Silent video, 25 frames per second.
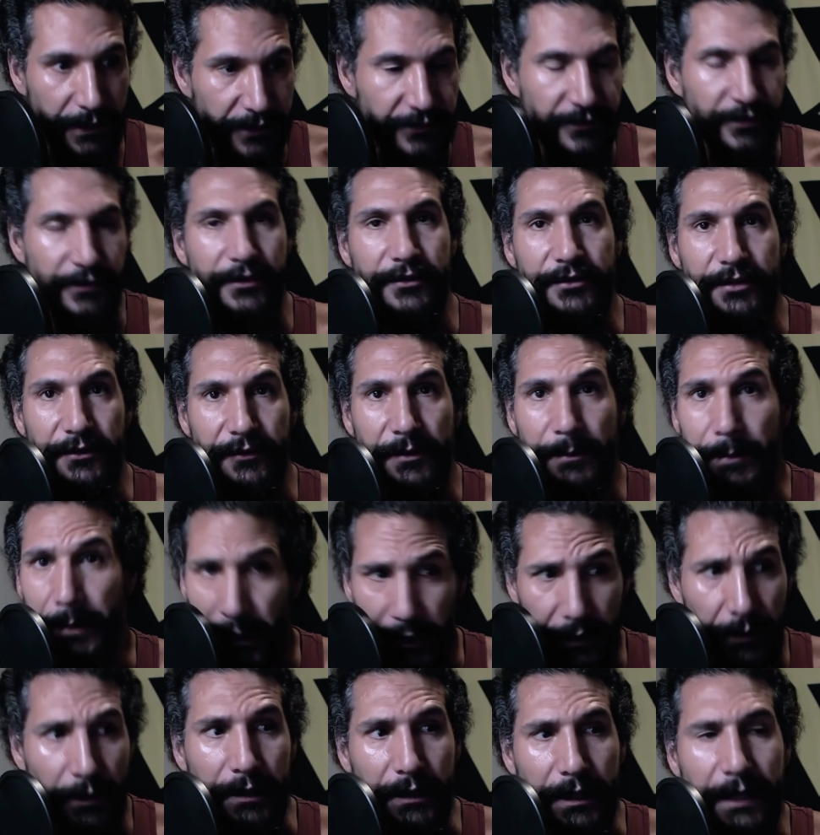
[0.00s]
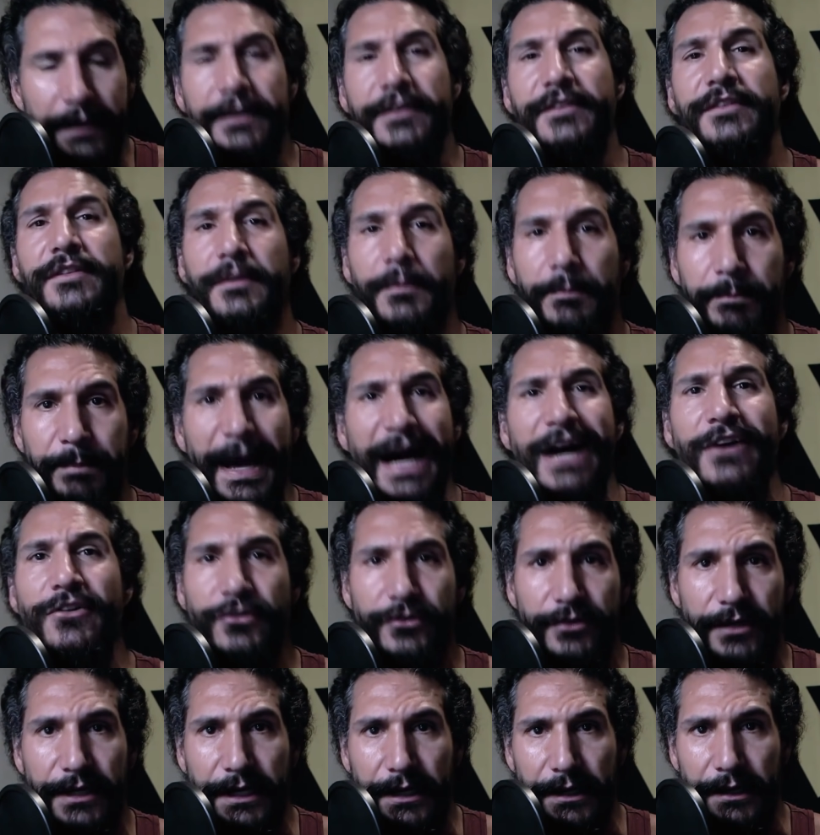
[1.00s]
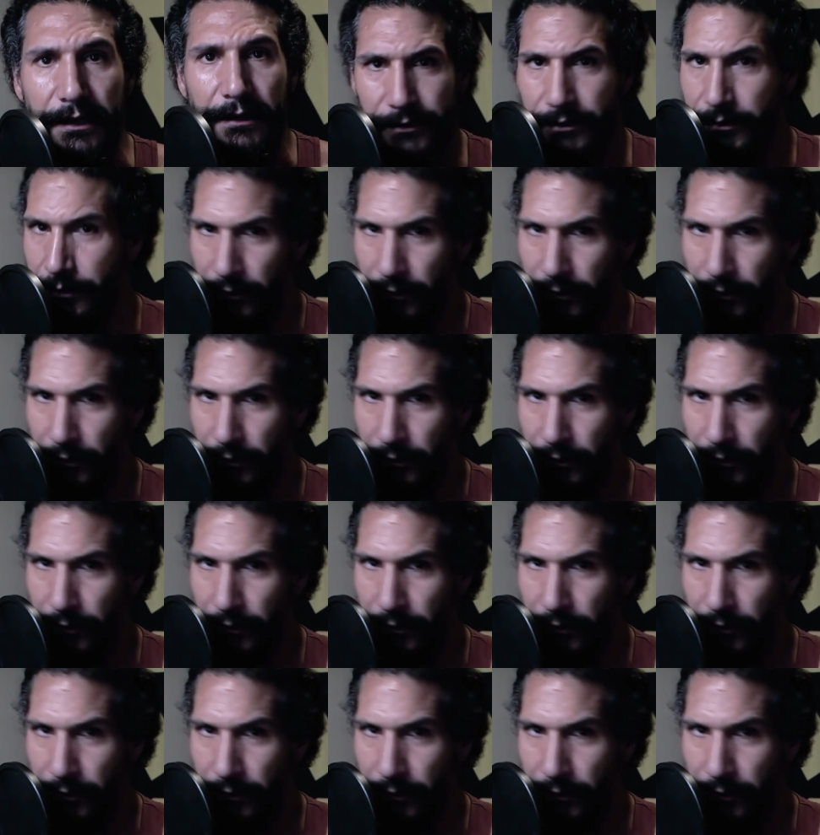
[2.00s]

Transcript: assert yourself. gotta be like, look, hey, this is a boundary here.